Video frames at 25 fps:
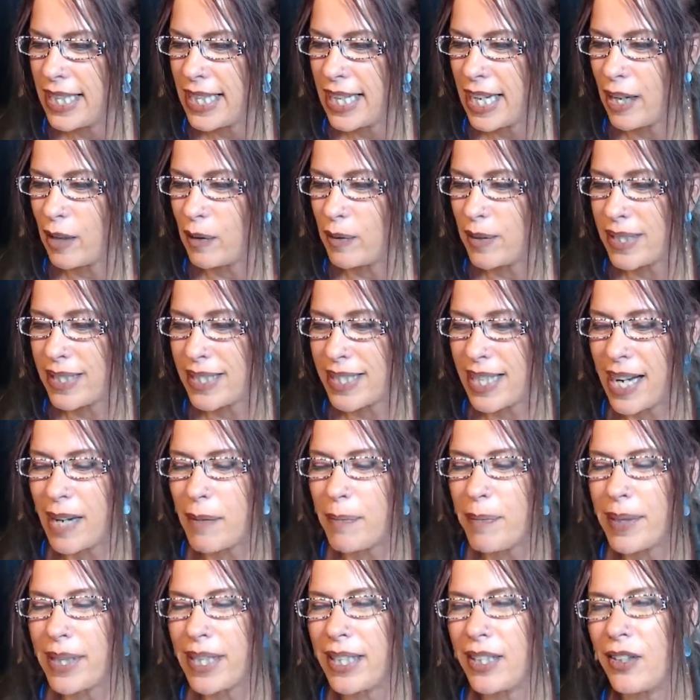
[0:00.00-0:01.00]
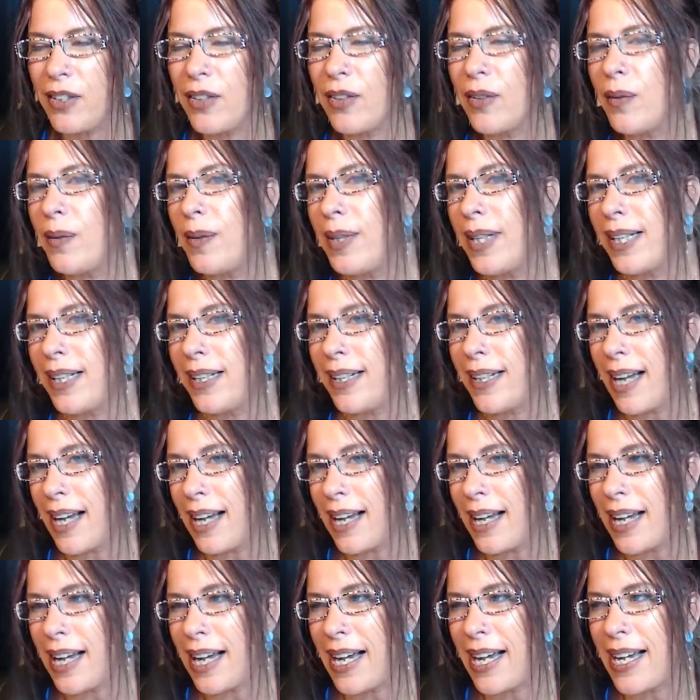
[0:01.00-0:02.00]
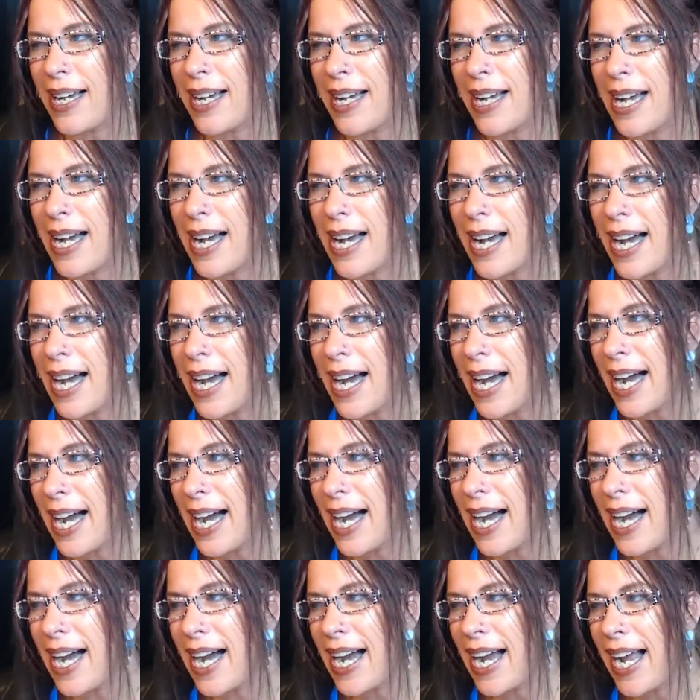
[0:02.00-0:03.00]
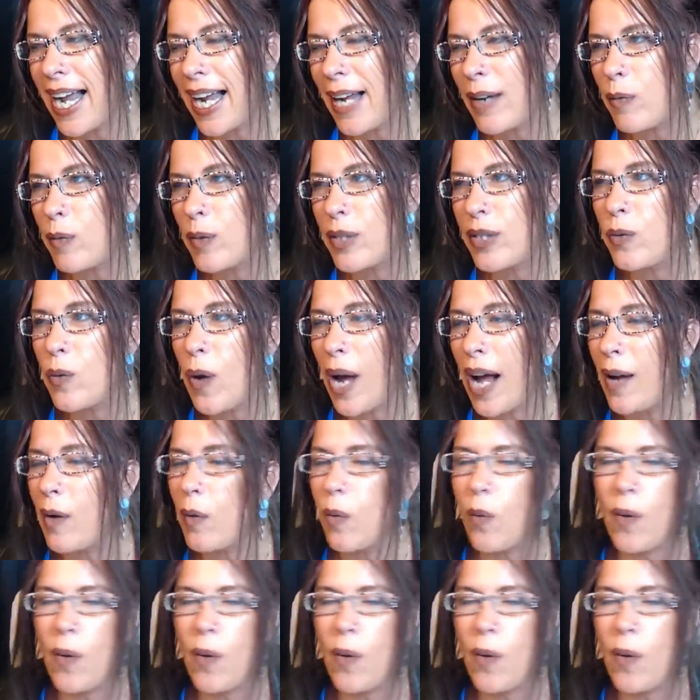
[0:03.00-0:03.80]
yeah, it was. But you know what? I would. I